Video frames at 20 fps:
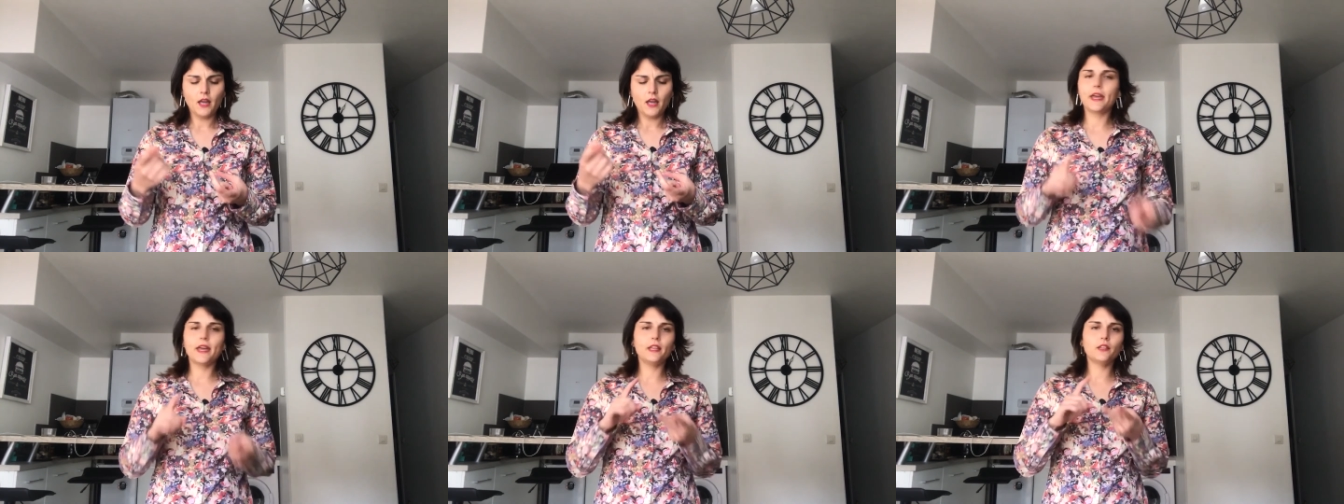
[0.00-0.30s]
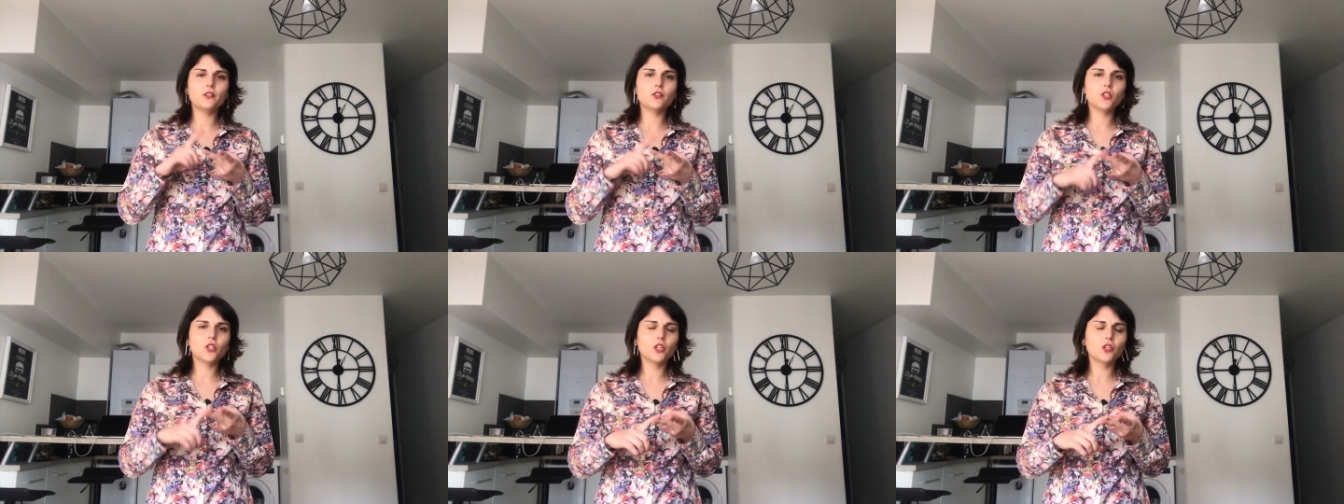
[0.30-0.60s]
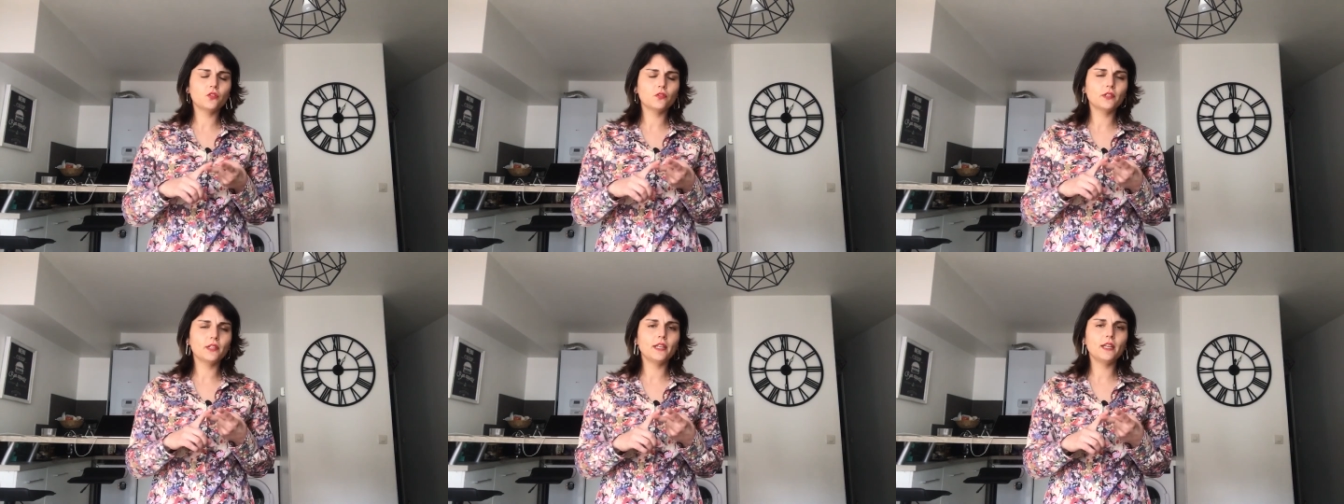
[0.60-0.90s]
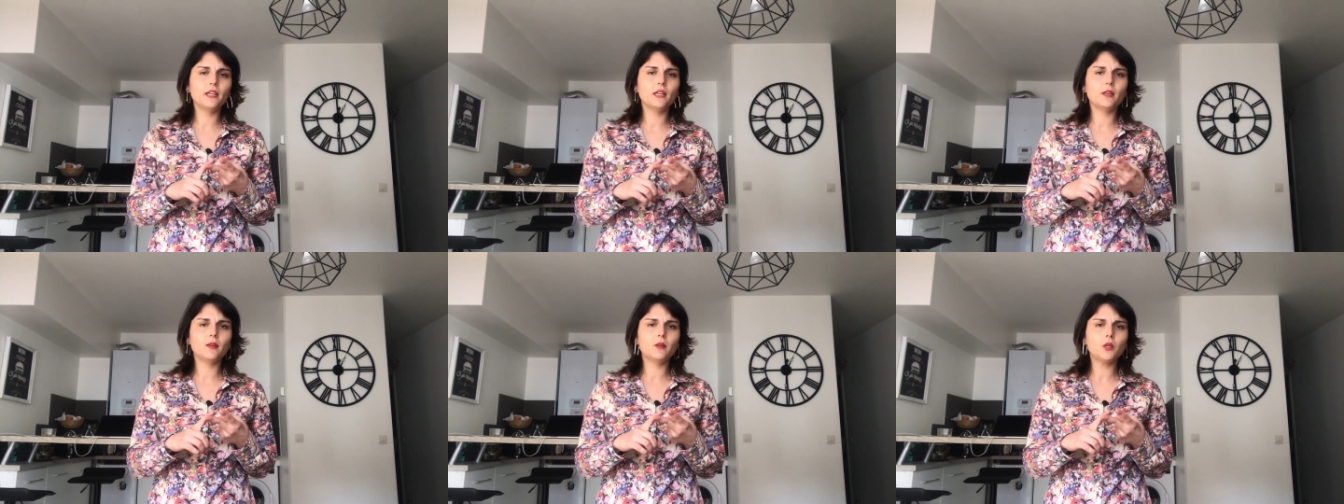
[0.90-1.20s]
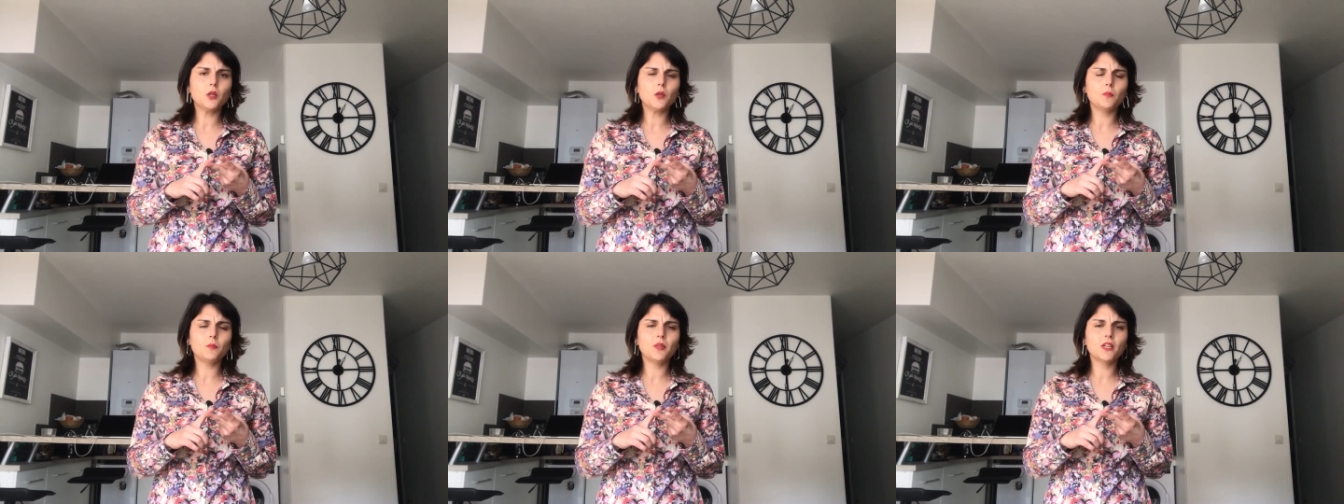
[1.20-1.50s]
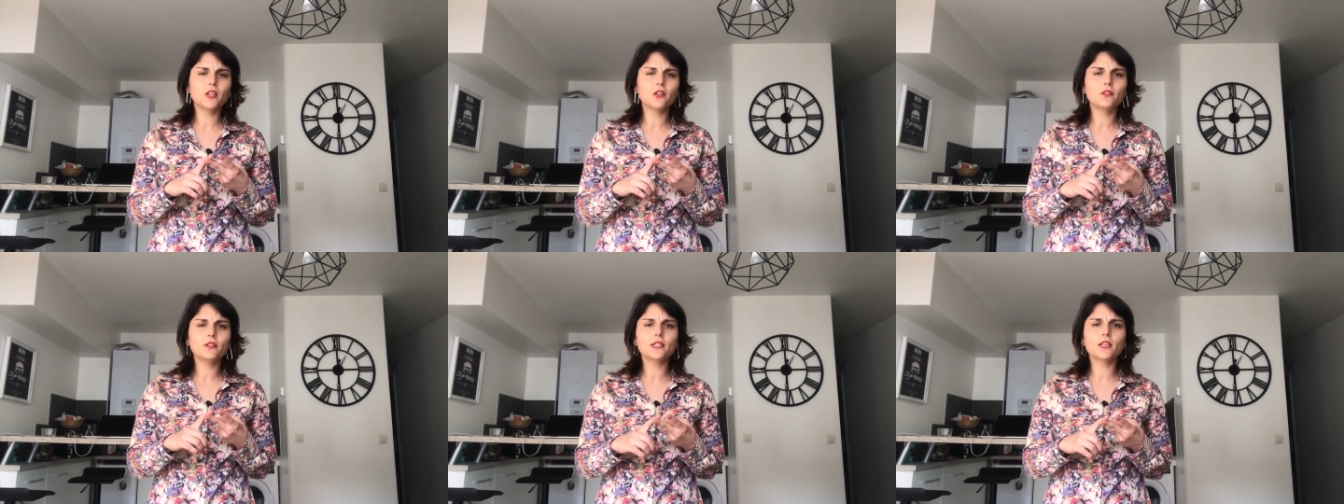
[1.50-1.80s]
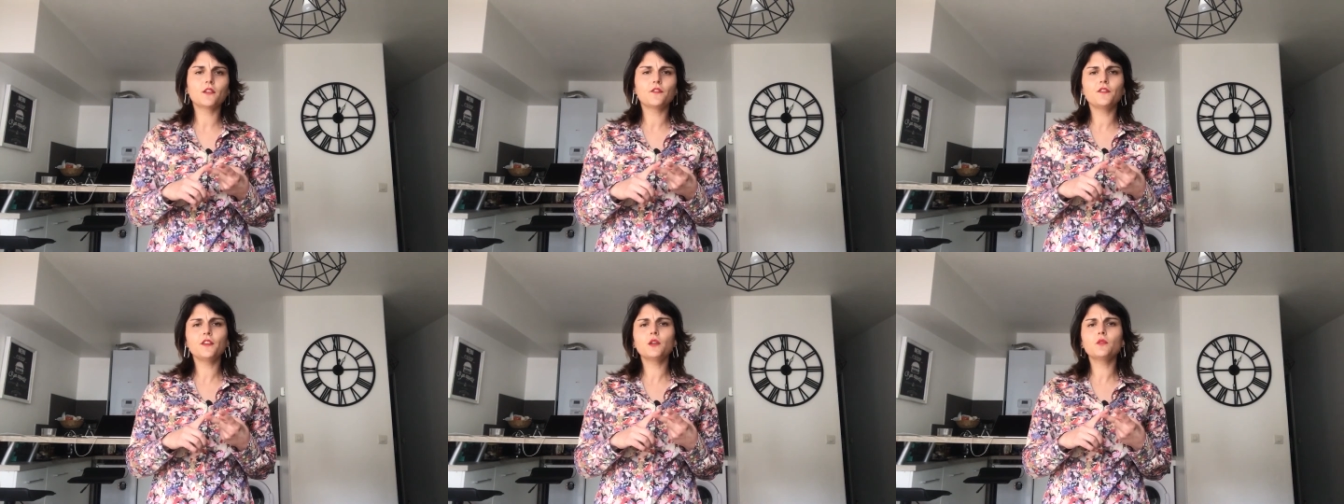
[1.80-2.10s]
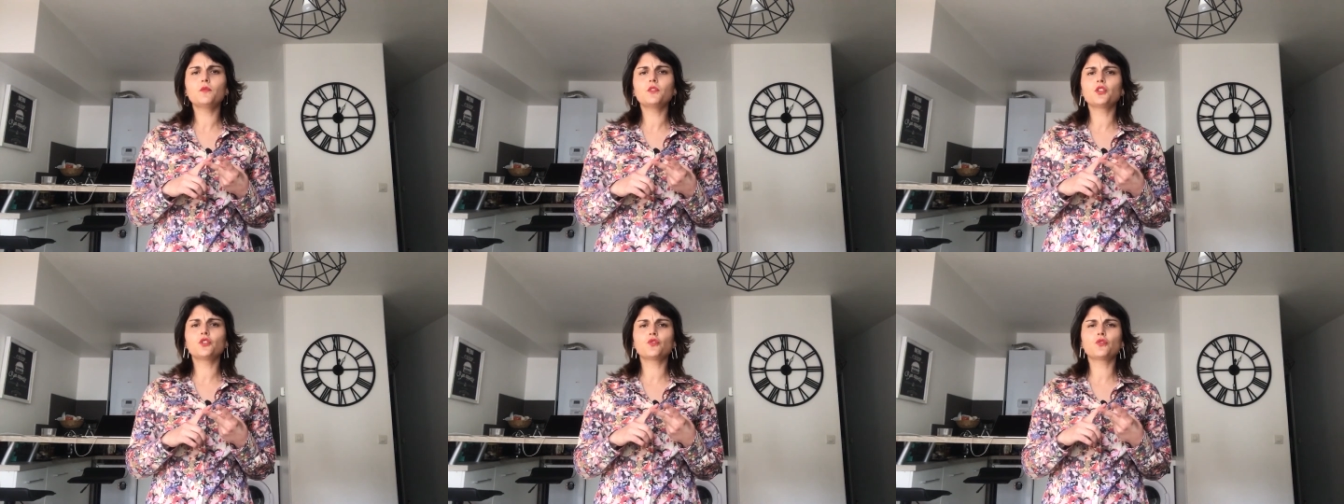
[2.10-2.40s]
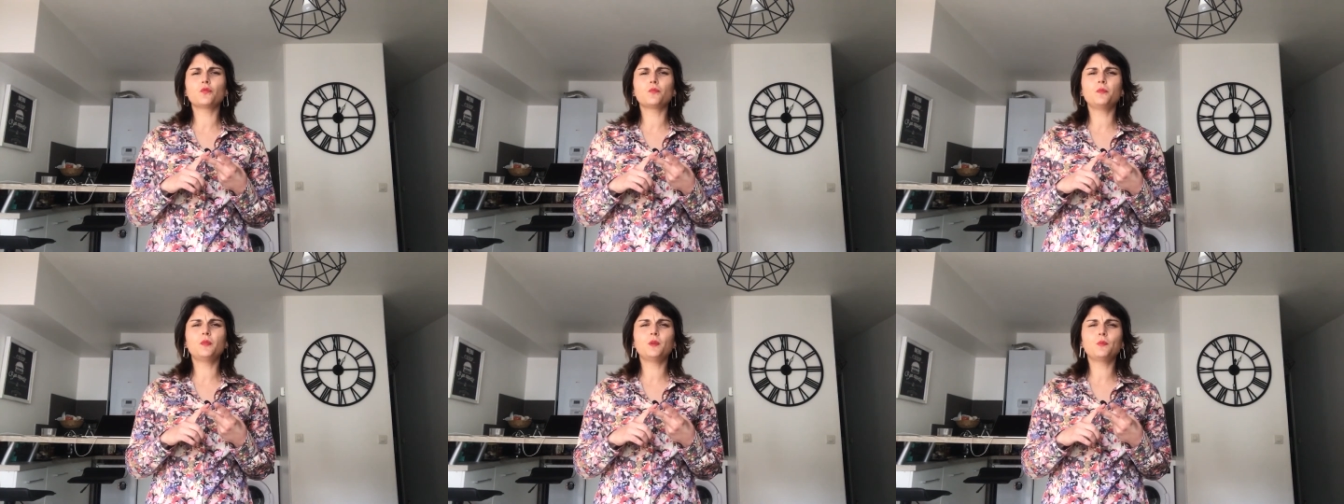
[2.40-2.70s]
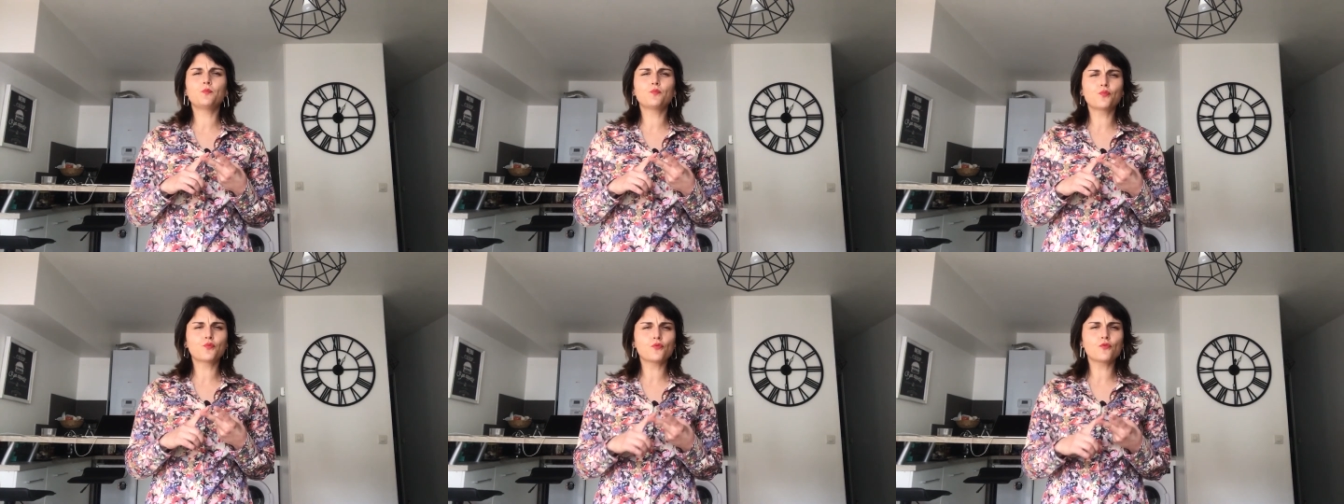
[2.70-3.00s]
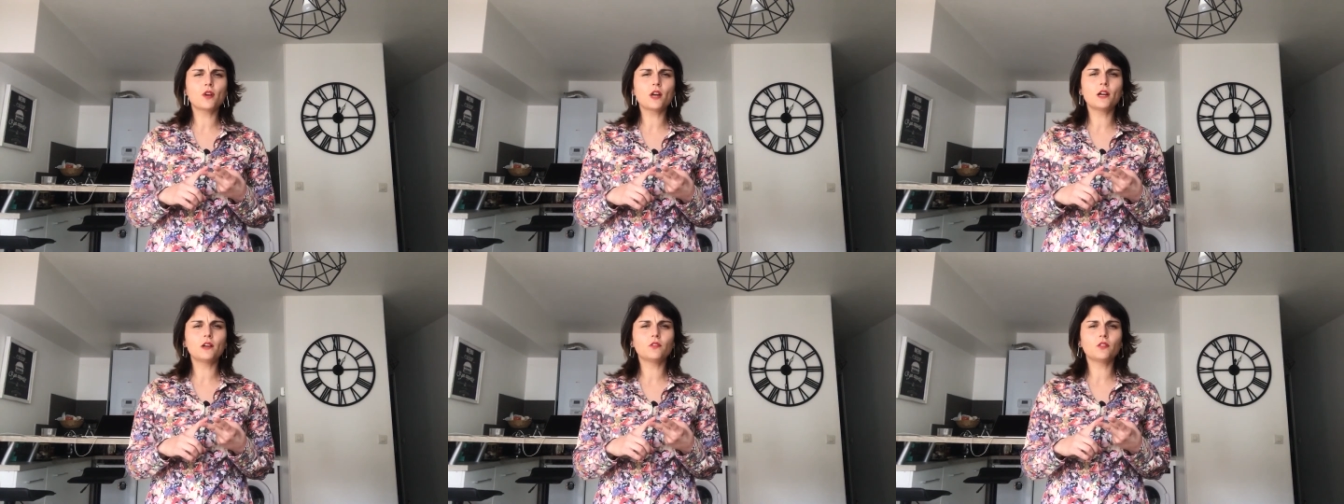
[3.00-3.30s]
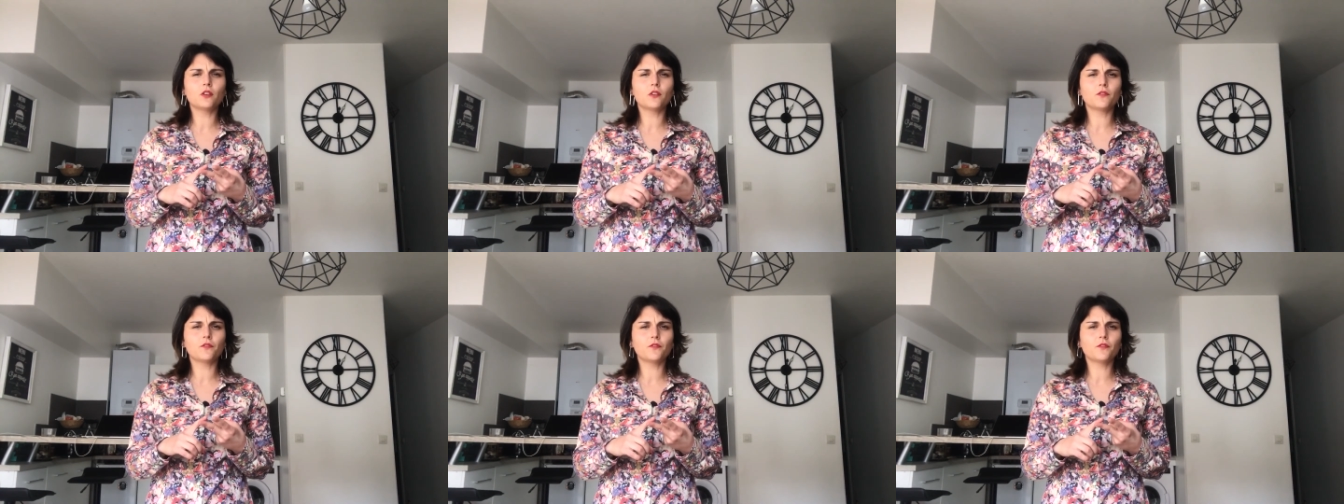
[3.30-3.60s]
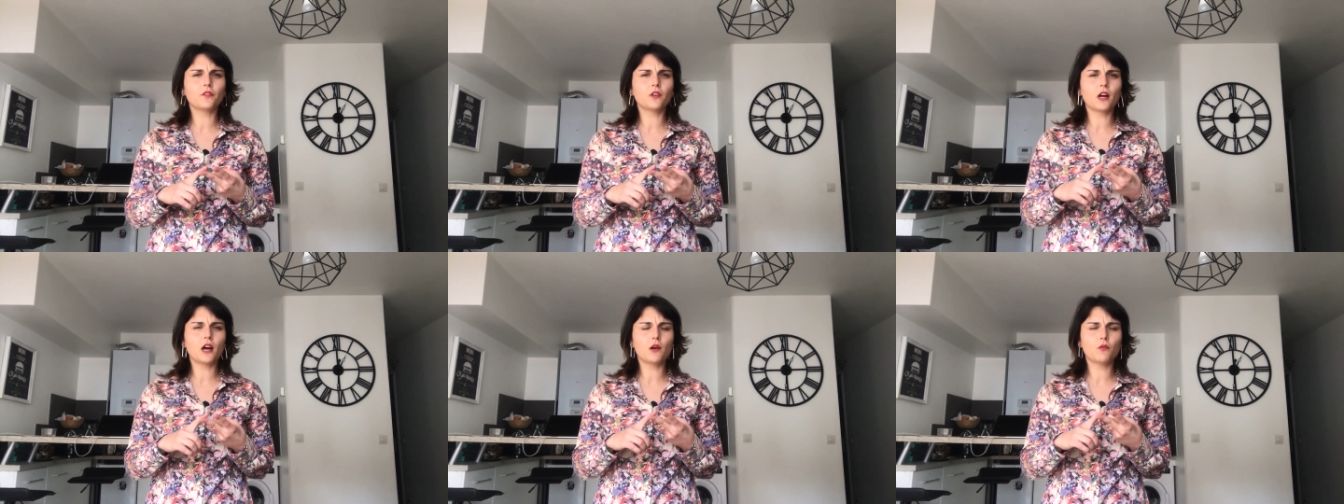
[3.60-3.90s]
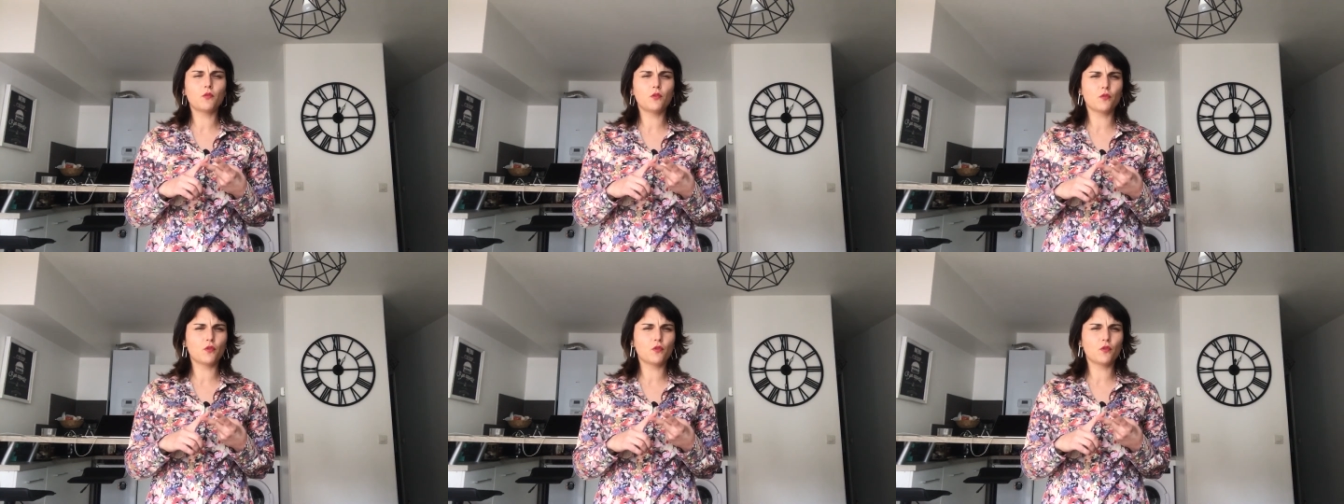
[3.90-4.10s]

And secondly, because I think we should be proud of our